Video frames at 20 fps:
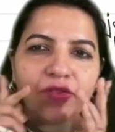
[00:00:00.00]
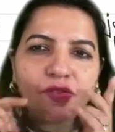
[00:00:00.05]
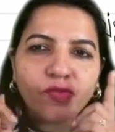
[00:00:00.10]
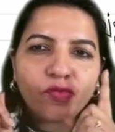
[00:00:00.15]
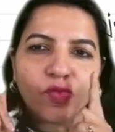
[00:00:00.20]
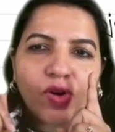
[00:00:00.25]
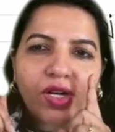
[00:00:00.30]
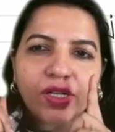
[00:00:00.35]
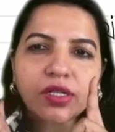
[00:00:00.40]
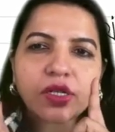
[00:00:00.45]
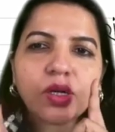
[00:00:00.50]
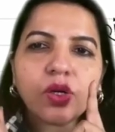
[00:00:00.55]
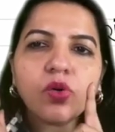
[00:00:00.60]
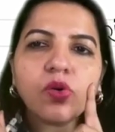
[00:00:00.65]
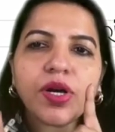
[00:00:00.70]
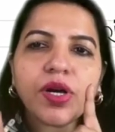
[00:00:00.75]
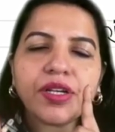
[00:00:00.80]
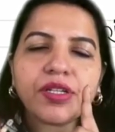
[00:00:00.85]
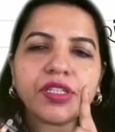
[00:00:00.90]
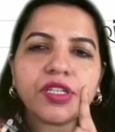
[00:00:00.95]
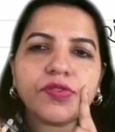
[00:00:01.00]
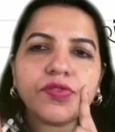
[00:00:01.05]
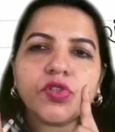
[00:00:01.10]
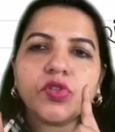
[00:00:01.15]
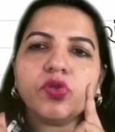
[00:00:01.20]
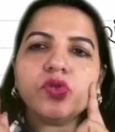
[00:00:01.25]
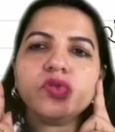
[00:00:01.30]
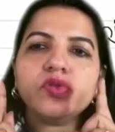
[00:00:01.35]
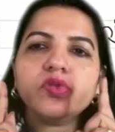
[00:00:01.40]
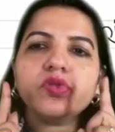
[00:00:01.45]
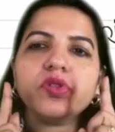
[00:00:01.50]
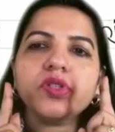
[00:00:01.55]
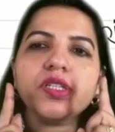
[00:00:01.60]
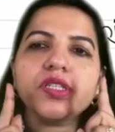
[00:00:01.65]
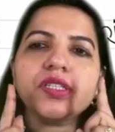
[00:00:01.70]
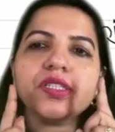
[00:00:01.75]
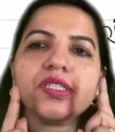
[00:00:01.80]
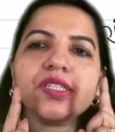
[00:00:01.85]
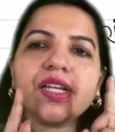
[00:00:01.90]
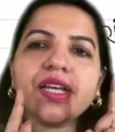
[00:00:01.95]
One clue I'll give you.
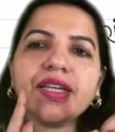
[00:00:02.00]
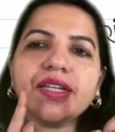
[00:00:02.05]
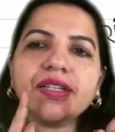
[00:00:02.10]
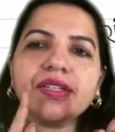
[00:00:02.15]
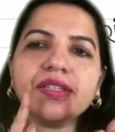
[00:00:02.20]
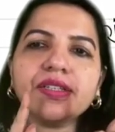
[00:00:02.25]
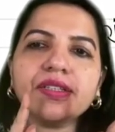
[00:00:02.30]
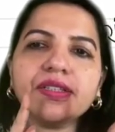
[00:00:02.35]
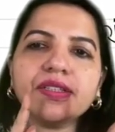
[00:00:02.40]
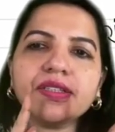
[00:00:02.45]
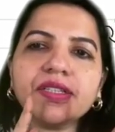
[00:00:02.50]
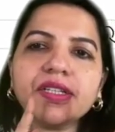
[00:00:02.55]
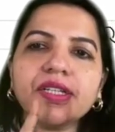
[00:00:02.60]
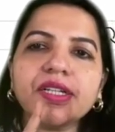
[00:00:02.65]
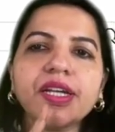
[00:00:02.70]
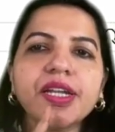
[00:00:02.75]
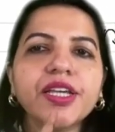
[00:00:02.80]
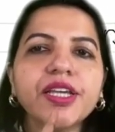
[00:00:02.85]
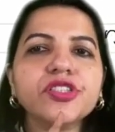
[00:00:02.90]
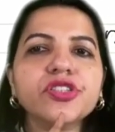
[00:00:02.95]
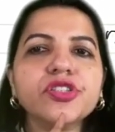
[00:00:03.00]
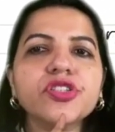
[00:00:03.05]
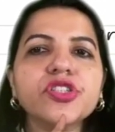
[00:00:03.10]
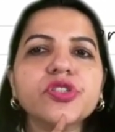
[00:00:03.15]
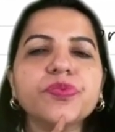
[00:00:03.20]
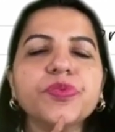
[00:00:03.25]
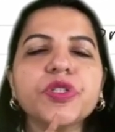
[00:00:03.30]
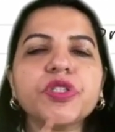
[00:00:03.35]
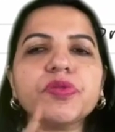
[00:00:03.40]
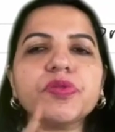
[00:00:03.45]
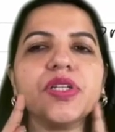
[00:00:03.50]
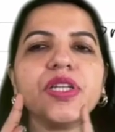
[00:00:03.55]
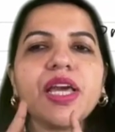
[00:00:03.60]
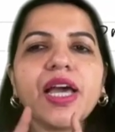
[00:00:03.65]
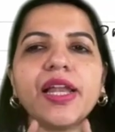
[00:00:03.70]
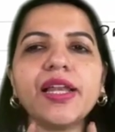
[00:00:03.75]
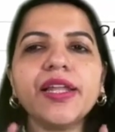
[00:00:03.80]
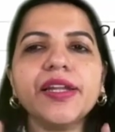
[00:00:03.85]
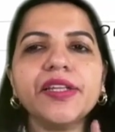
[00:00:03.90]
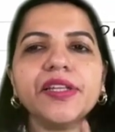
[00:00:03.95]
It is like the relationship between
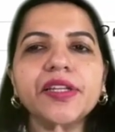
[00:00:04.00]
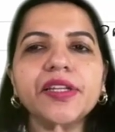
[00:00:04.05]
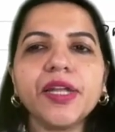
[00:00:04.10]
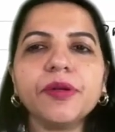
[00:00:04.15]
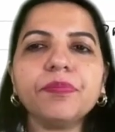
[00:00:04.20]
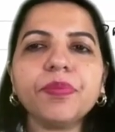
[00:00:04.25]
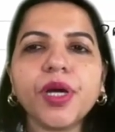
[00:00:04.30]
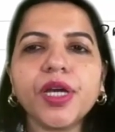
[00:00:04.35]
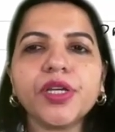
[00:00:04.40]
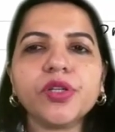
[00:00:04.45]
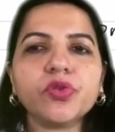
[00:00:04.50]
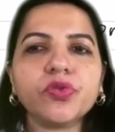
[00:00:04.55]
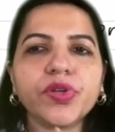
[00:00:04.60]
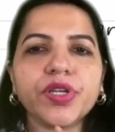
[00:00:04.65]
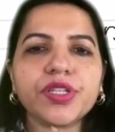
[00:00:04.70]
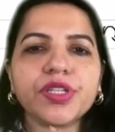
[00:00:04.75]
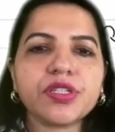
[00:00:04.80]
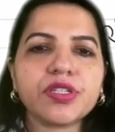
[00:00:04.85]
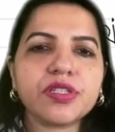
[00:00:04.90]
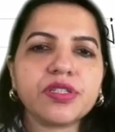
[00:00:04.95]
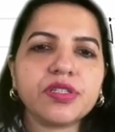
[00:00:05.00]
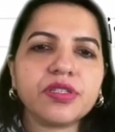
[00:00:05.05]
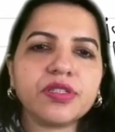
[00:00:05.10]
alanine and pyruvate.